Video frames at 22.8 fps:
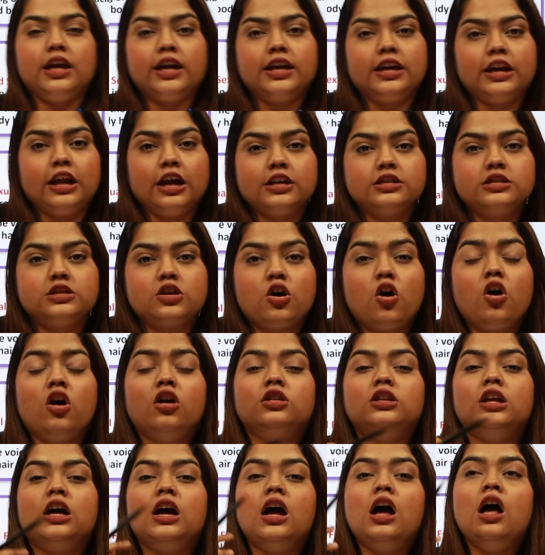thickness or
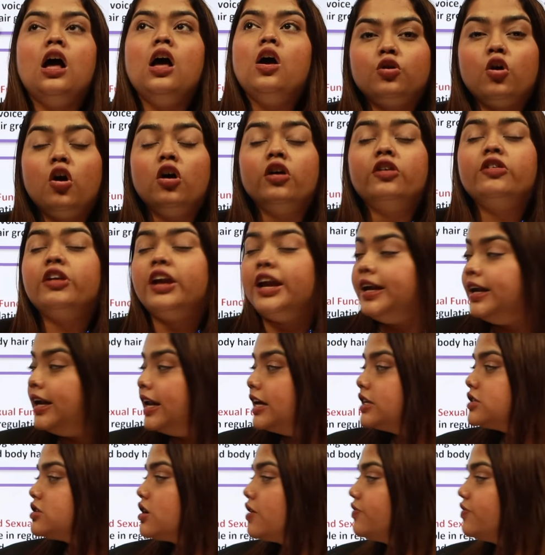the concreteness